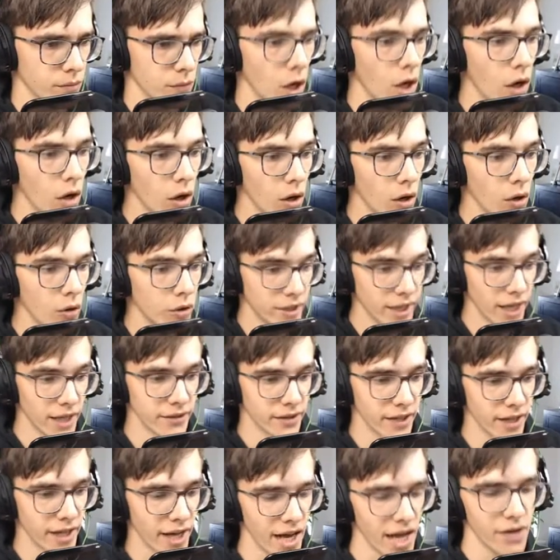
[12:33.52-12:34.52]
Oh, yeah,
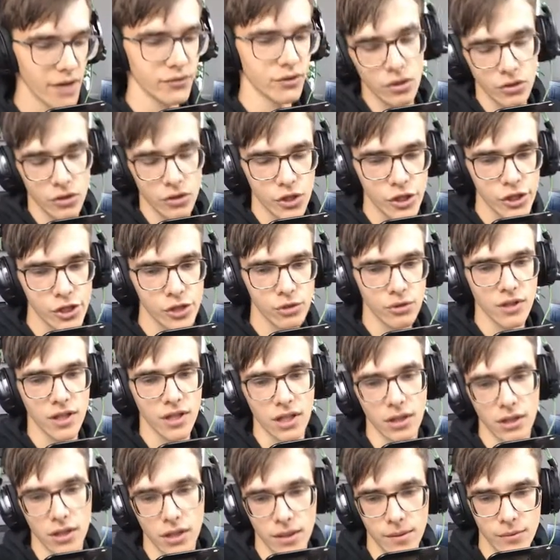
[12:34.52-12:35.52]
they have them. You should
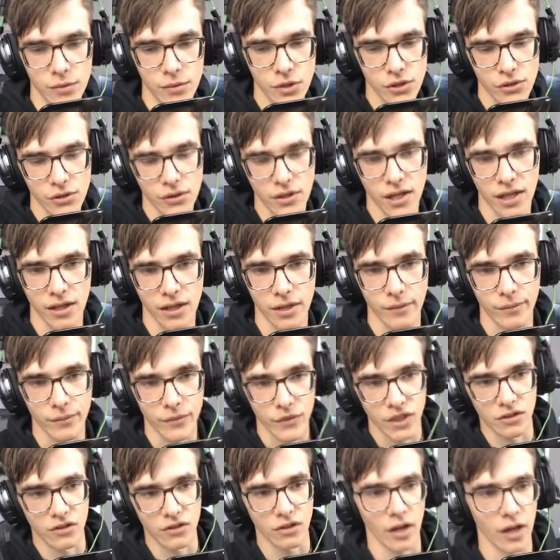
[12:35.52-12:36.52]
kill them. You should kill them. The
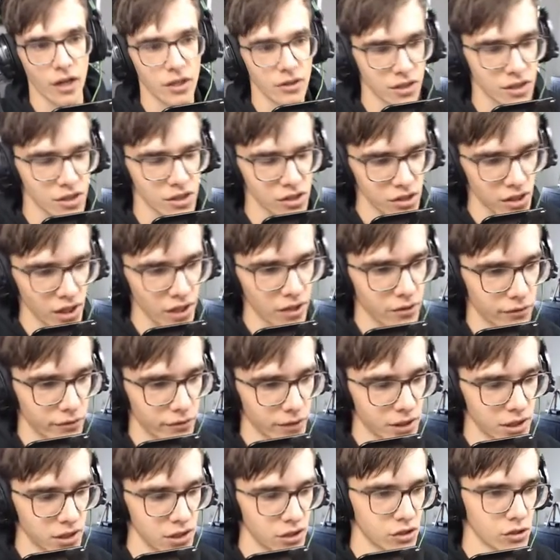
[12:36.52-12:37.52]
trident is like
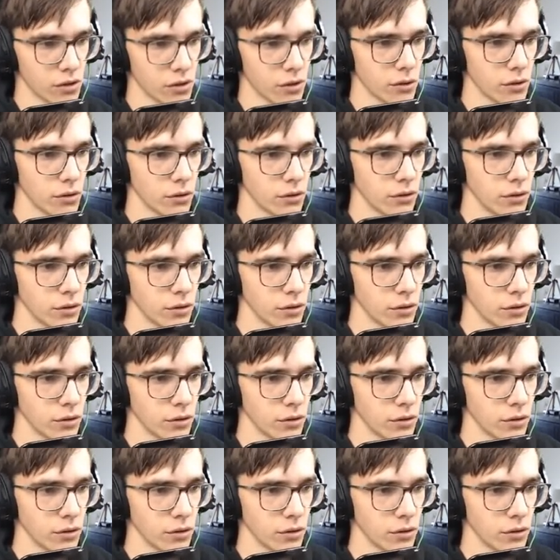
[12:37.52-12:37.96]
really strong.